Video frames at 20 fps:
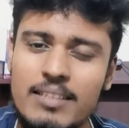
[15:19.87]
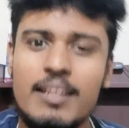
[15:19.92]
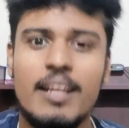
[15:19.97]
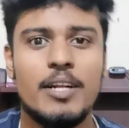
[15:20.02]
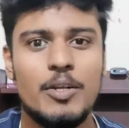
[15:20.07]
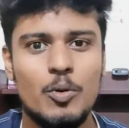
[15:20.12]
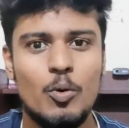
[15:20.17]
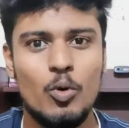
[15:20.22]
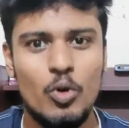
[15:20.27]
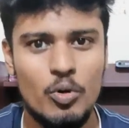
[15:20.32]
Then
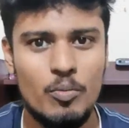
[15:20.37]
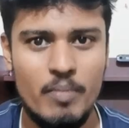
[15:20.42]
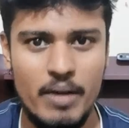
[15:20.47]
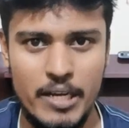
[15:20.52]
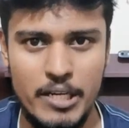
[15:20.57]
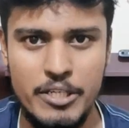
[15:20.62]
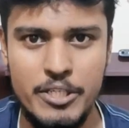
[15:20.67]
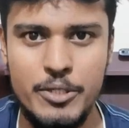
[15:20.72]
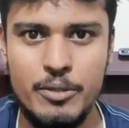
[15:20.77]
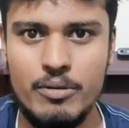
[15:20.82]
I told him
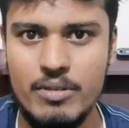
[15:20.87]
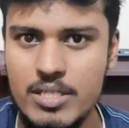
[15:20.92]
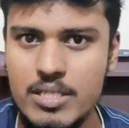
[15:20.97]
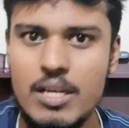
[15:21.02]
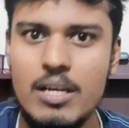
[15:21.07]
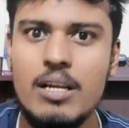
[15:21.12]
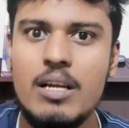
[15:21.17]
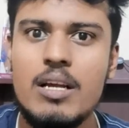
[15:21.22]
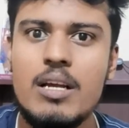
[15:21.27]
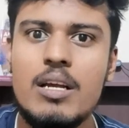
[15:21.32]
my issue.
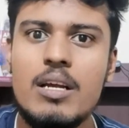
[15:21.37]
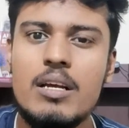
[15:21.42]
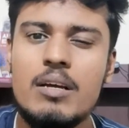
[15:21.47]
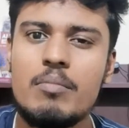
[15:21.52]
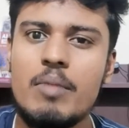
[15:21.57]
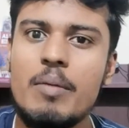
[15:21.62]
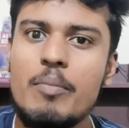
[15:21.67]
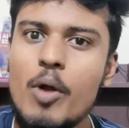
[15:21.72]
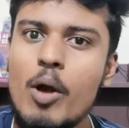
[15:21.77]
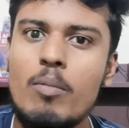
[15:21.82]
Sir,
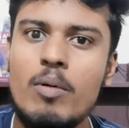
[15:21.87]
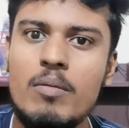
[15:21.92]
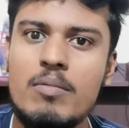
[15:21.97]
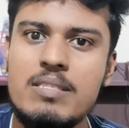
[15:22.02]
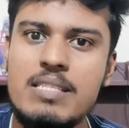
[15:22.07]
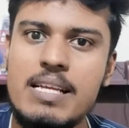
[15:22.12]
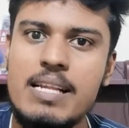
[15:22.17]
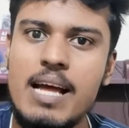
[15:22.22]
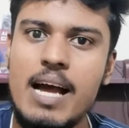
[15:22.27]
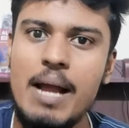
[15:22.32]
my
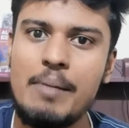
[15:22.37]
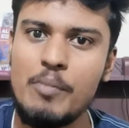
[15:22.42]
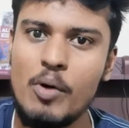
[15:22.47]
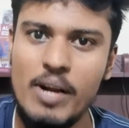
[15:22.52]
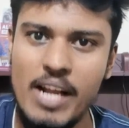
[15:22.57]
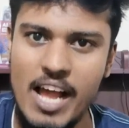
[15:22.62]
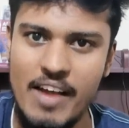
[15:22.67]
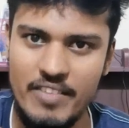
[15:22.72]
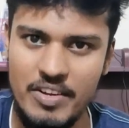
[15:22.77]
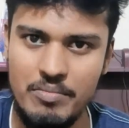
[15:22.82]
problem is that I'm
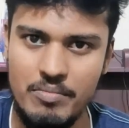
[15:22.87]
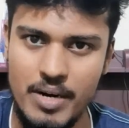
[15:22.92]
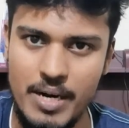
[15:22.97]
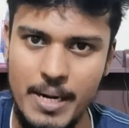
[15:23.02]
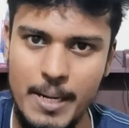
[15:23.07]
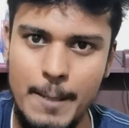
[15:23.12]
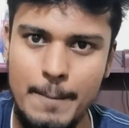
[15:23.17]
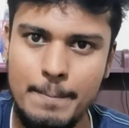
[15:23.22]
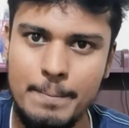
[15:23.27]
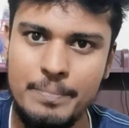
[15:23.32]
not having
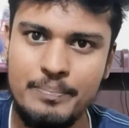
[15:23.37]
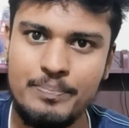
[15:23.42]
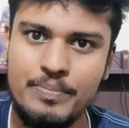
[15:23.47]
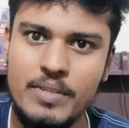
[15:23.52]
money.